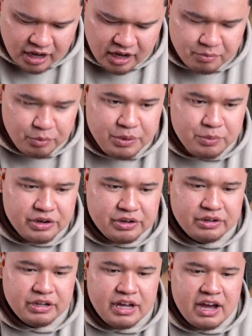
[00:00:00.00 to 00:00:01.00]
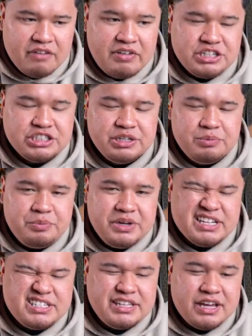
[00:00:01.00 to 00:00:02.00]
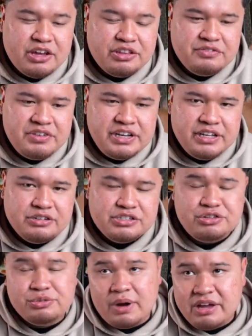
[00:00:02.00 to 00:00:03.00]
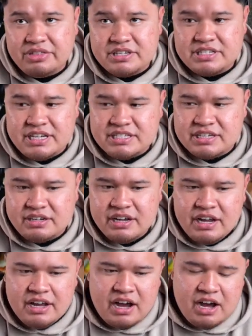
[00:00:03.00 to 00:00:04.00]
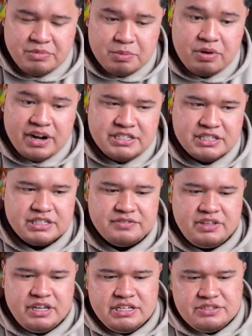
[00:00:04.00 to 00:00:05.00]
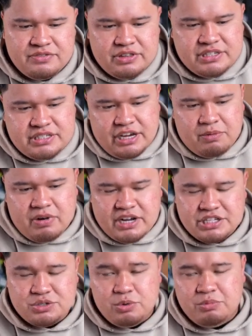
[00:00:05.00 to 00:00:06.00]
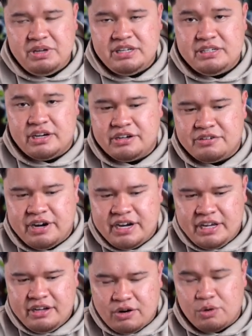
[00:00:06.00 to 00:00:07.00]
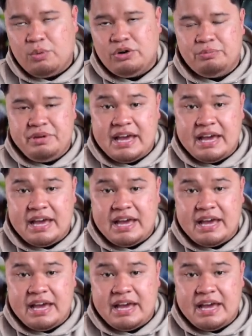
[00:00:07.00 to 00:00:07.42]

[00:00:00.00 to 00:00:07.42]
we will eventually, when we get to the other videos throughout the season, the prices of these for the sale prices will be done already or will be